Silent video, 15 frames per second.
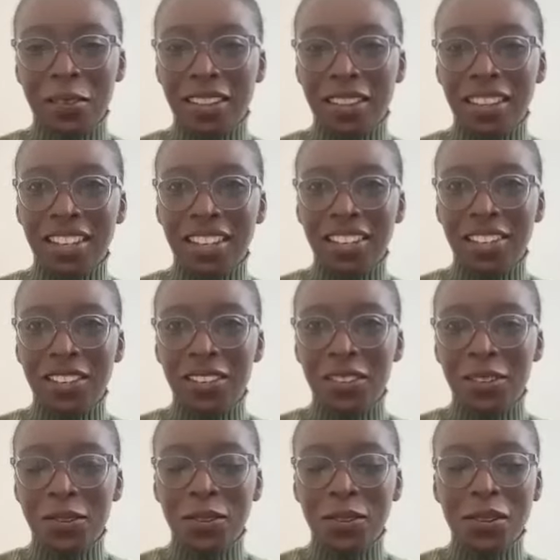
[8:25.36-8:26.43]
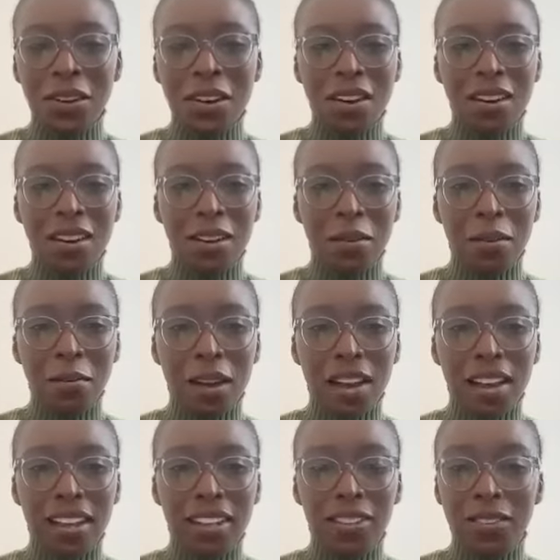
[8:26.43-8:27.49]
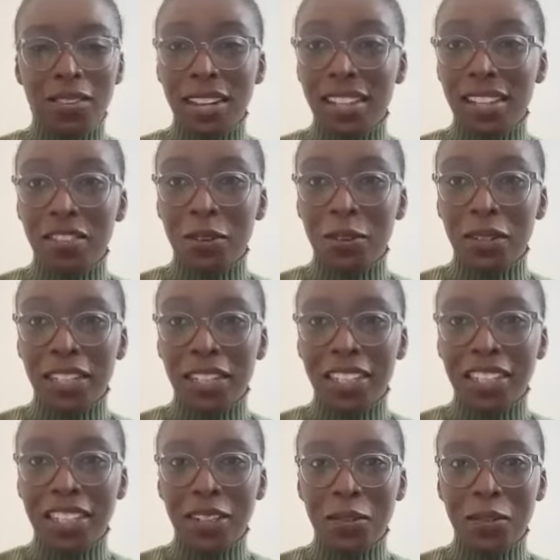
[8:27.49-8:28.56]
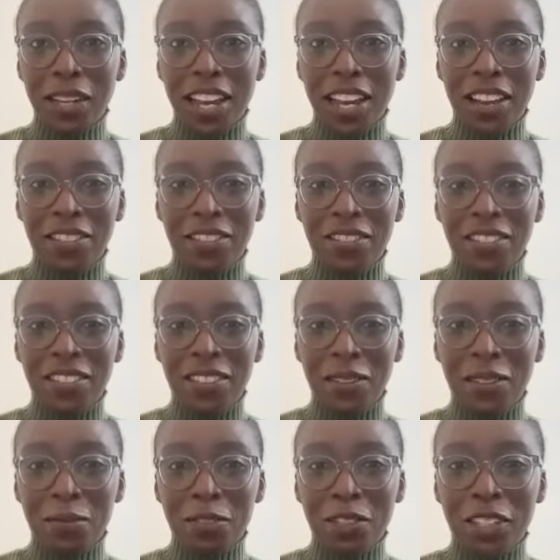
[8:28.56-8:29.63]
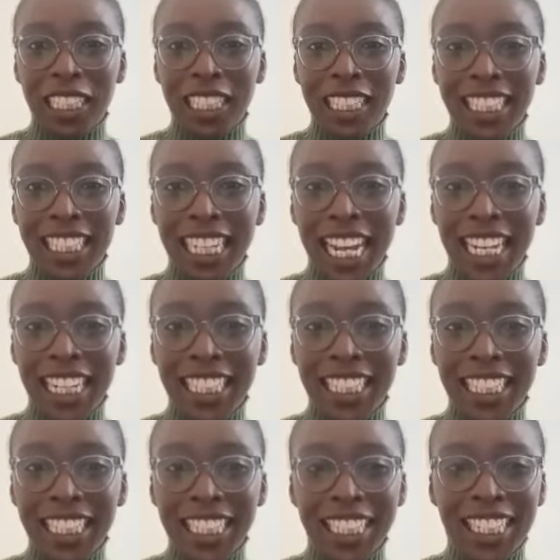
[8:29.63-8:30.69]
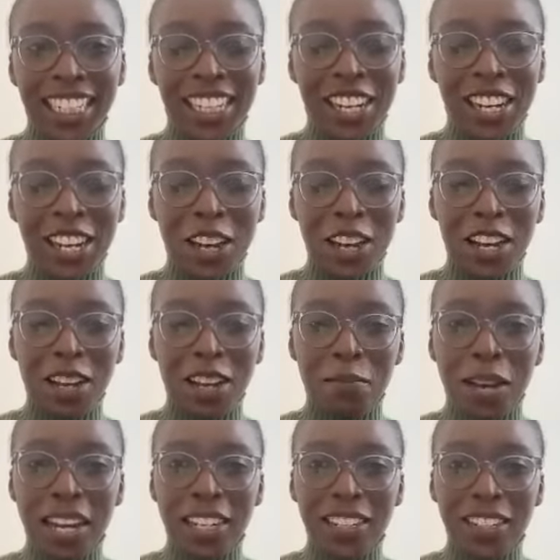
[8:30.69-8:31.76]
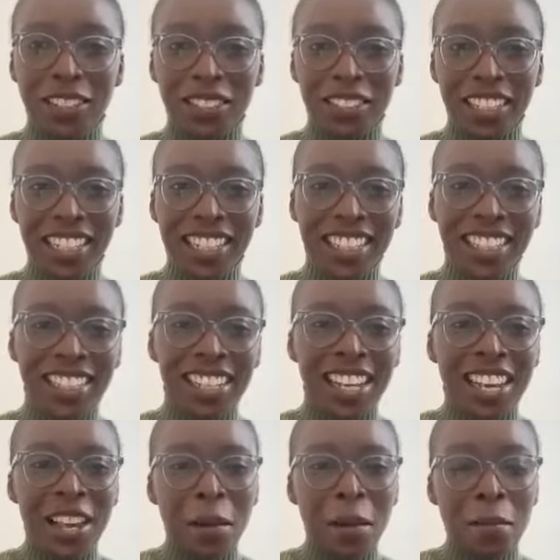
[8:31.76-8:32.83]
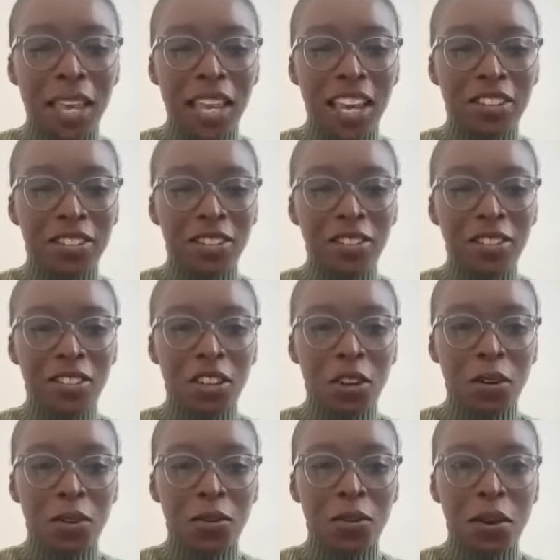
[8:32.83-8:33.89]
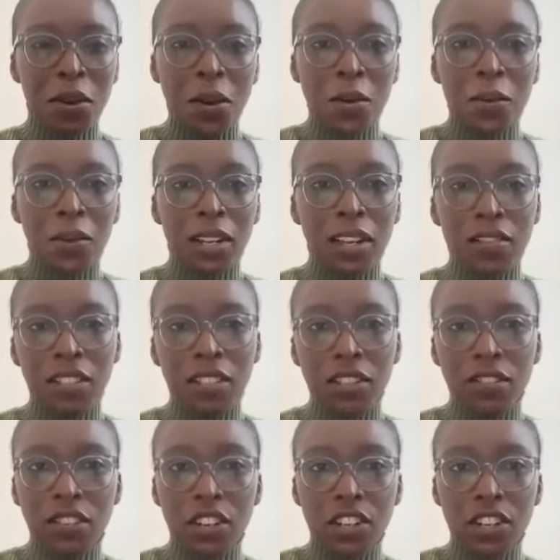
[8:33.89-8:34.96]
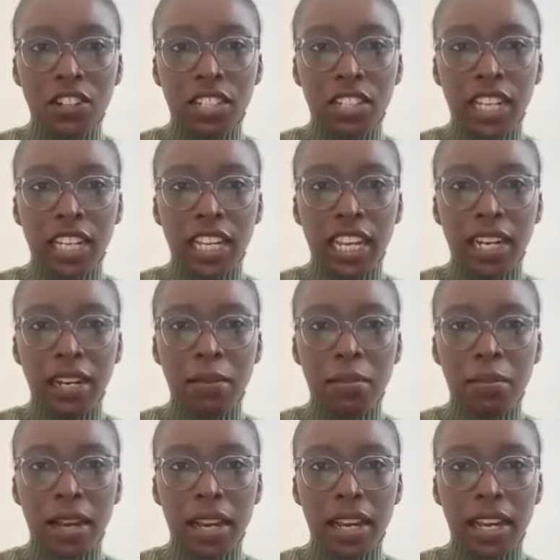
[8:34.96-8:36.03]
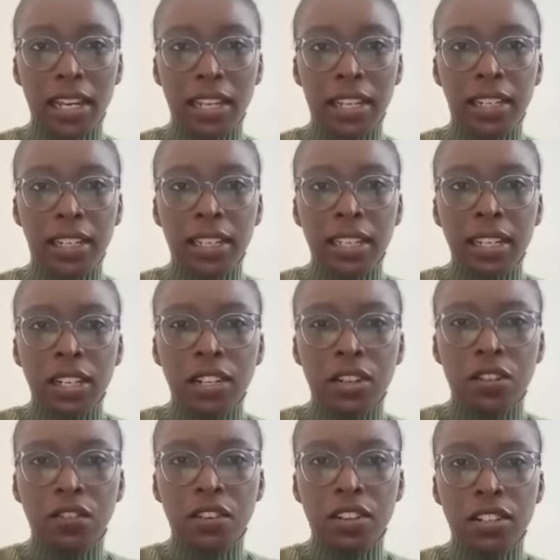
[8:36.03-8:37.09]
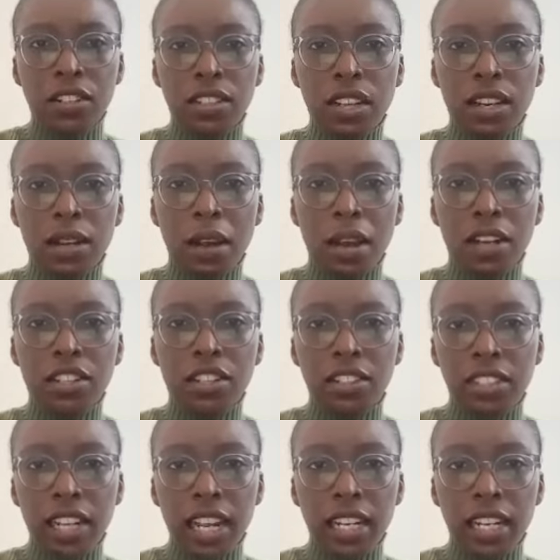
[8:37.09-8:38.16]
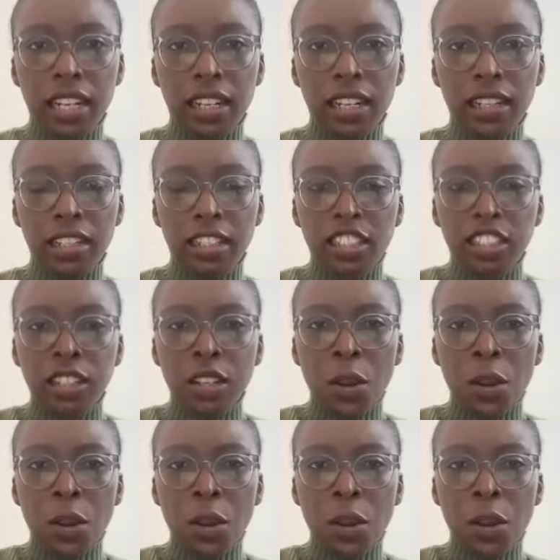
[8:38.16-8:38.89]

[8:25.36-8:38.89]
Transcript: Well, thank you. As everyone can see, we have some really talented buyers on this panel. So we'd love to first dig in by, first understanding